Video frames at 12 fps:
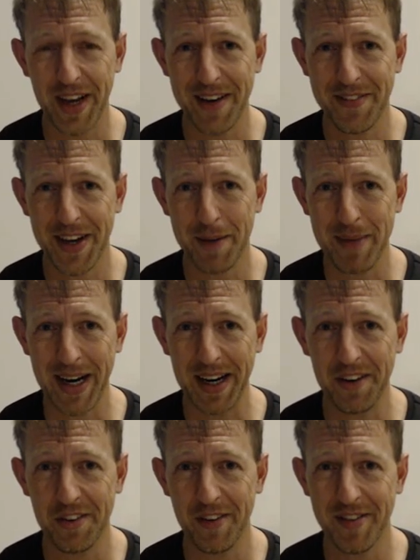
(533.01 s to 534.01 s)
had that among
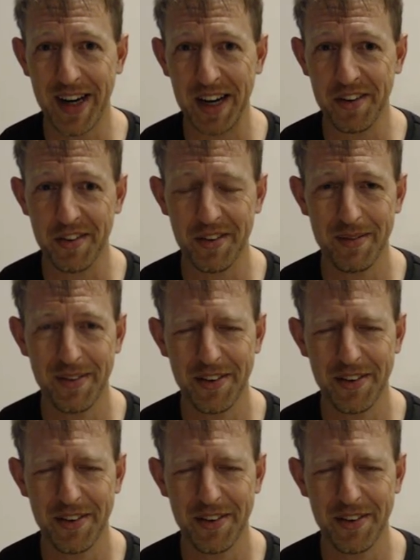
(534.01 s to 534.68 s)
his advice.